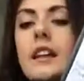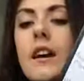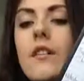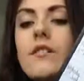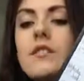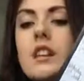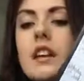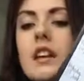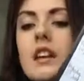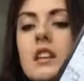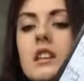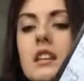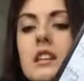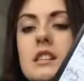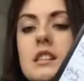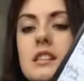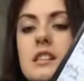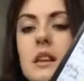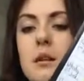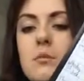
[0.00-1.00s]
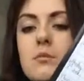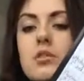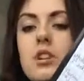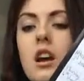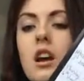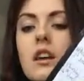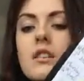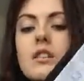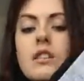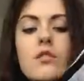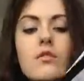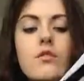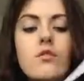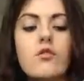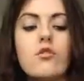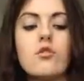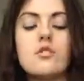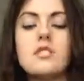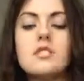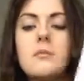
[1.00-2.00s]
haven't taken these exams yet as I
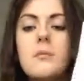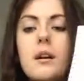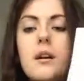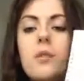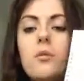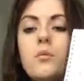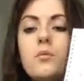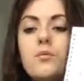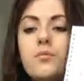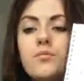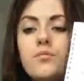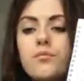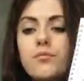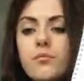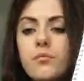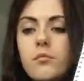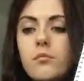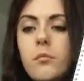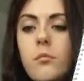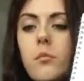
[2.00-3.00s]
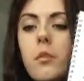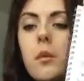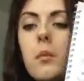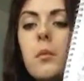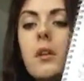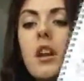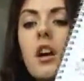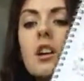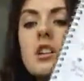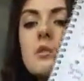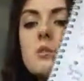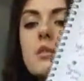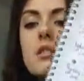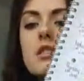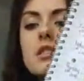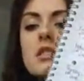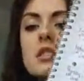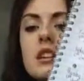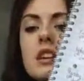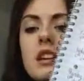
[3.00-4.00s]
haven't crossed them out. And the last
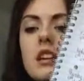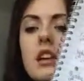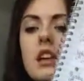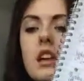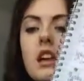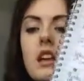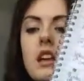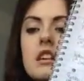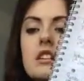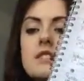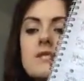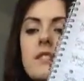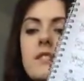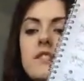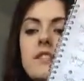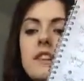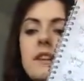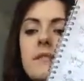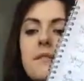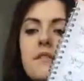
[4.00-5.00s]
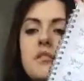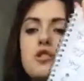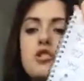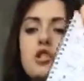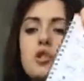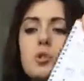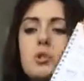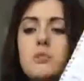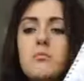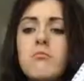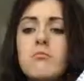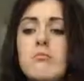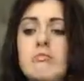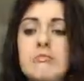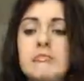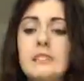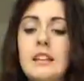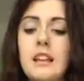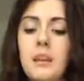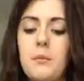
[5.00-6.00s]
one is 15th of June,
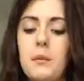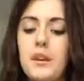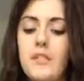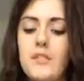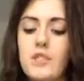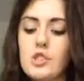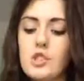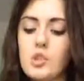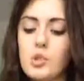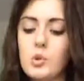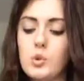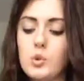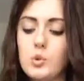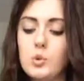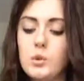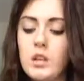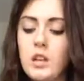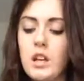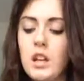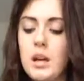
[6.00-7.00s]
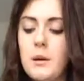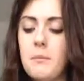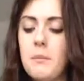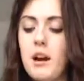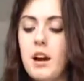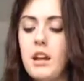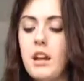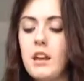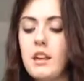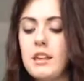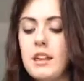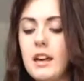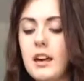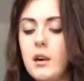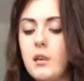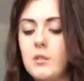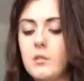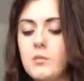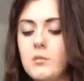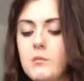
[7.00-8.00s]
and then I'm leaving school. But I like
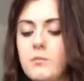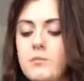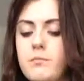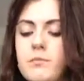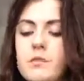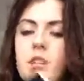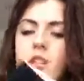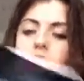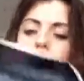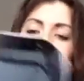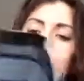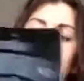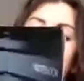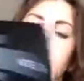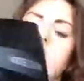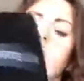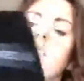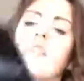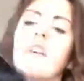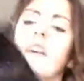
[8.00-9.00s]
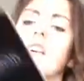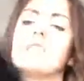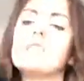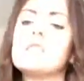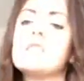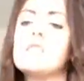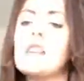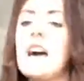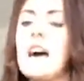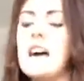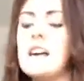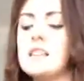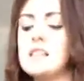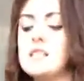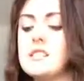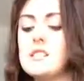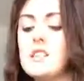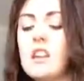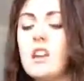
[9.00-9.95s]
how the school's done this, as